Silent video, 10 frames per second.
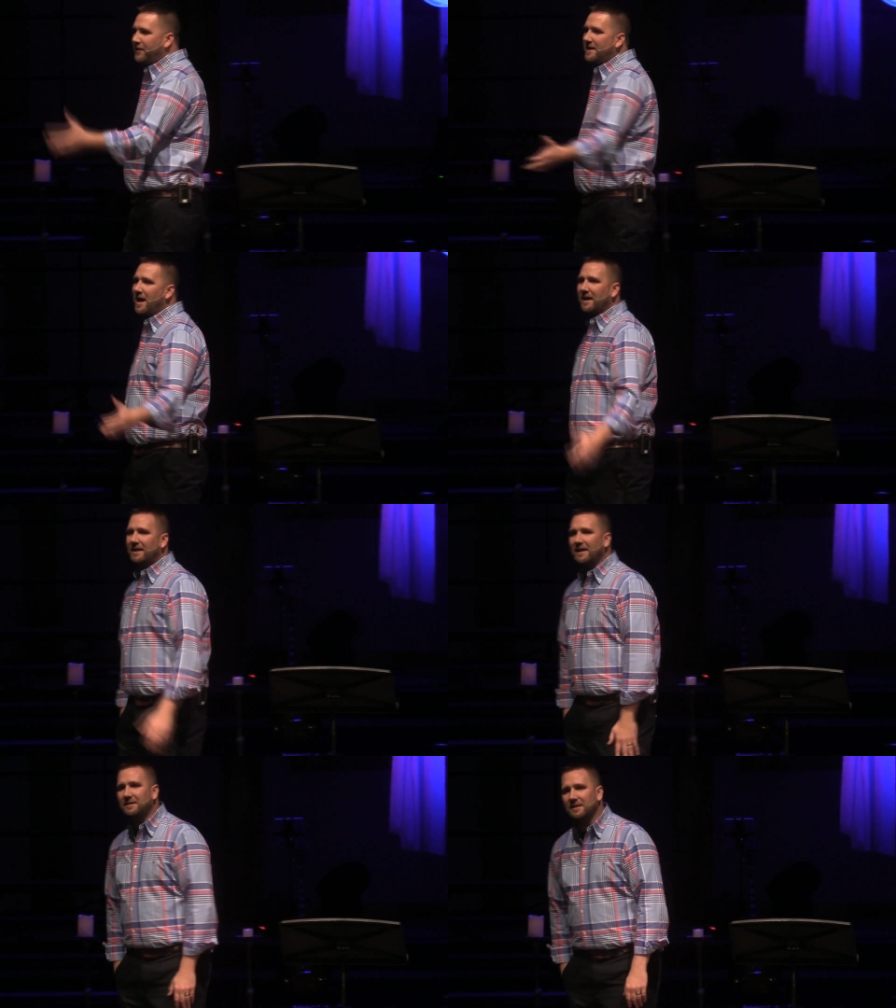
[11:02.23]
they not
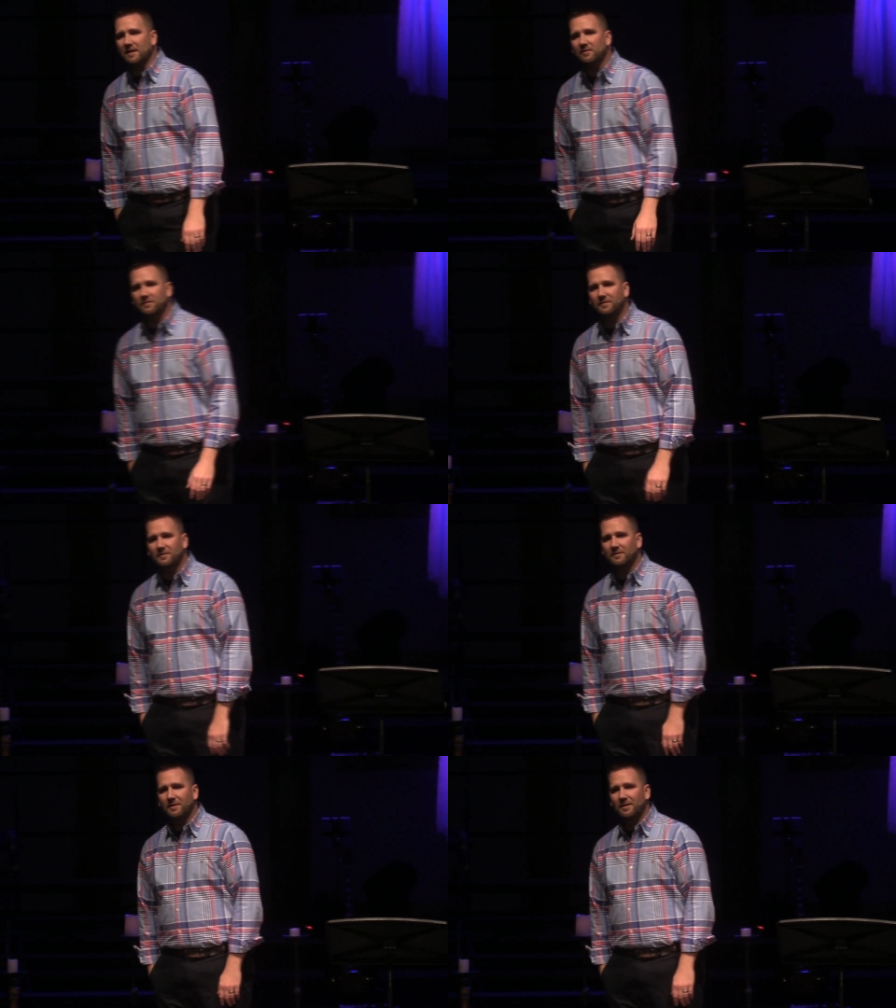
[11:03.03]
get
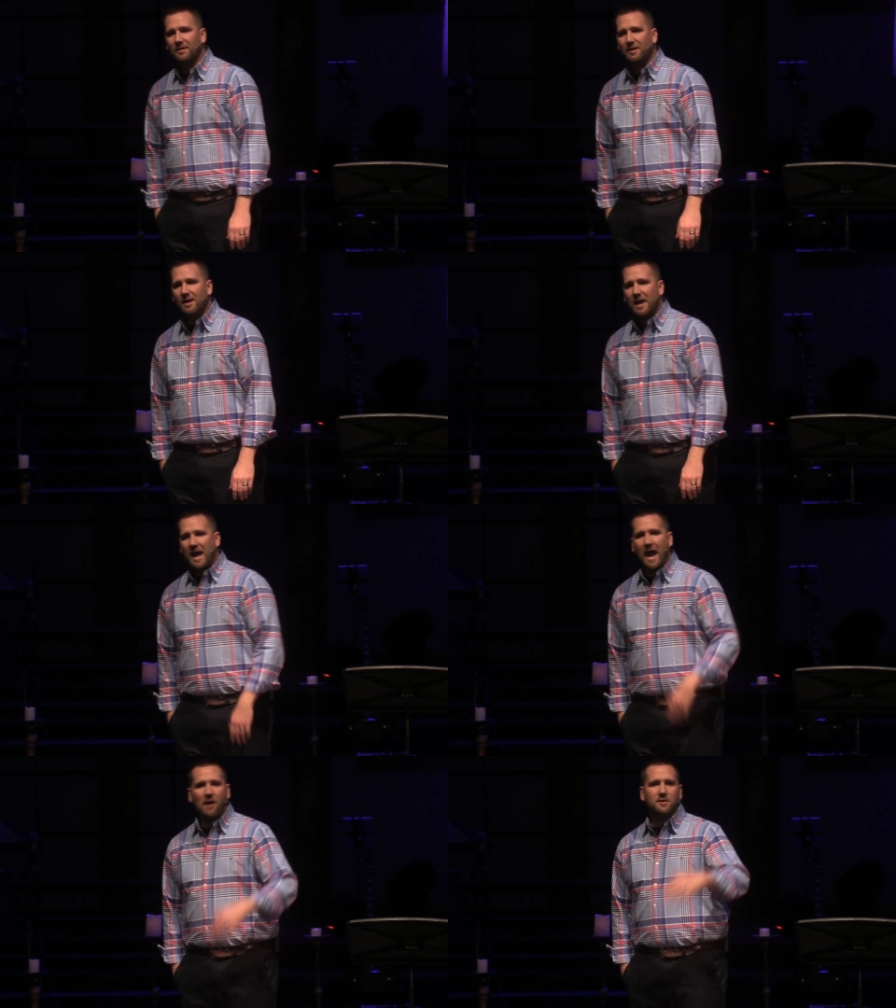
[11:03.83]
this?
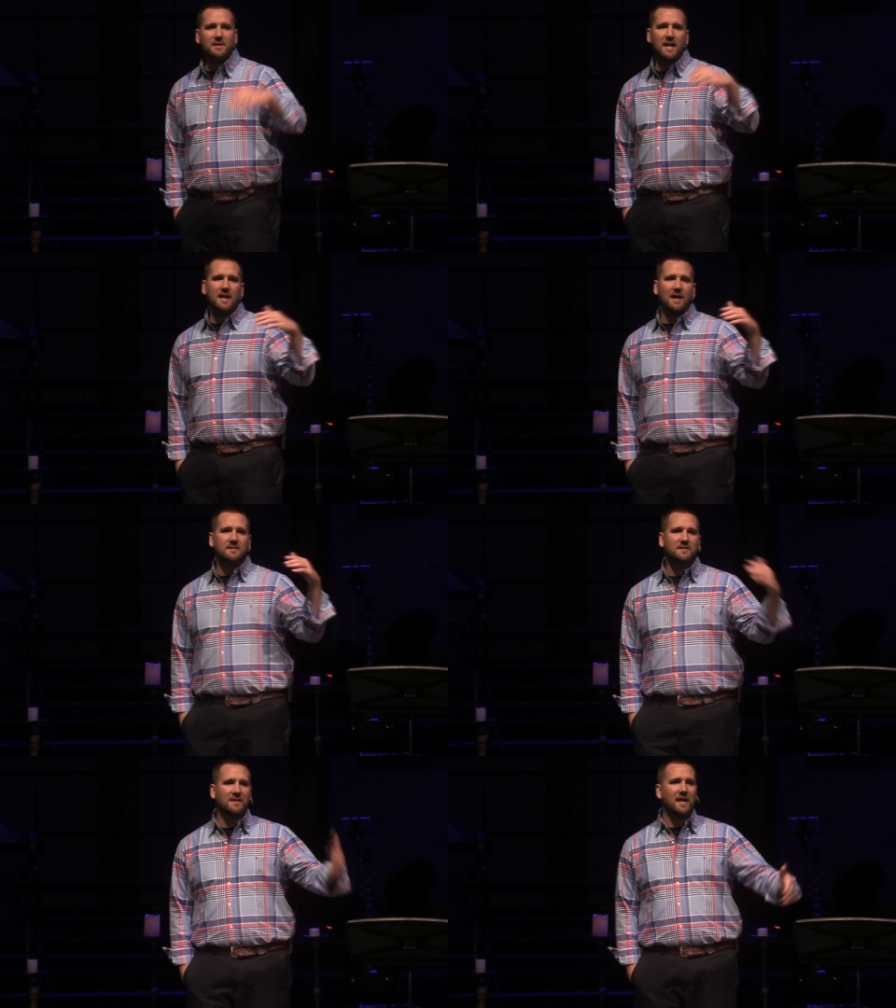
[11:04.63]
How did they not
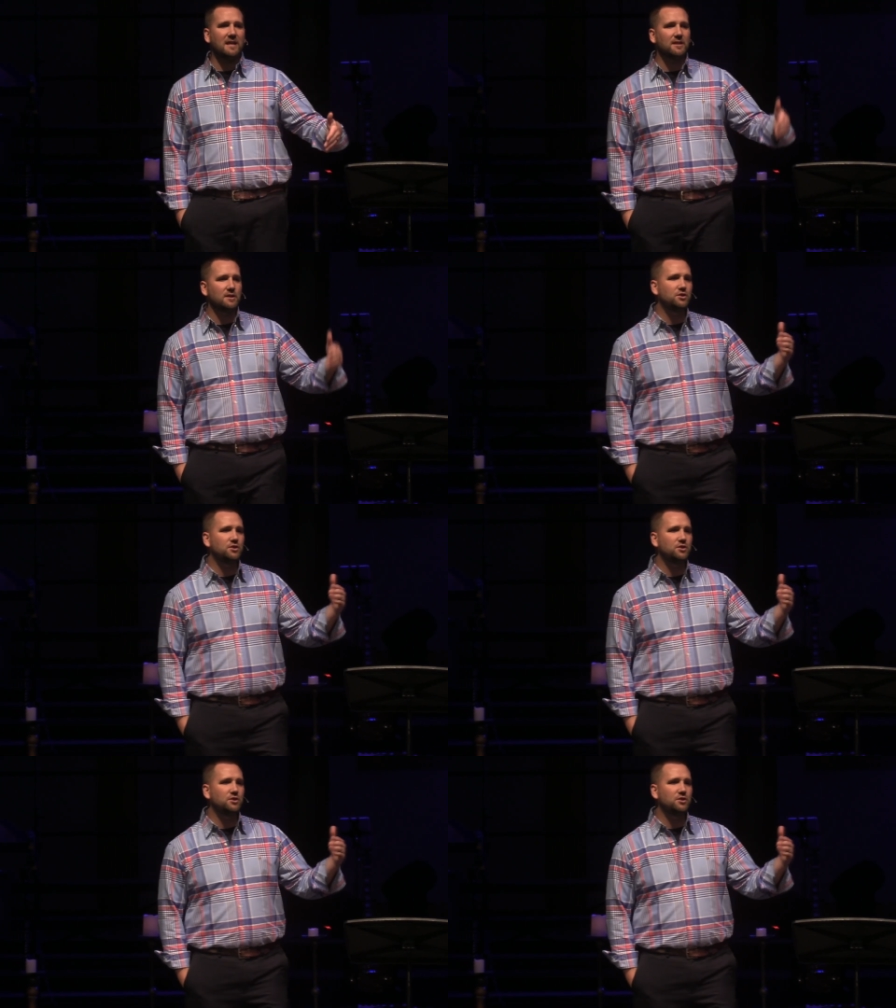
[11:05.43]
see that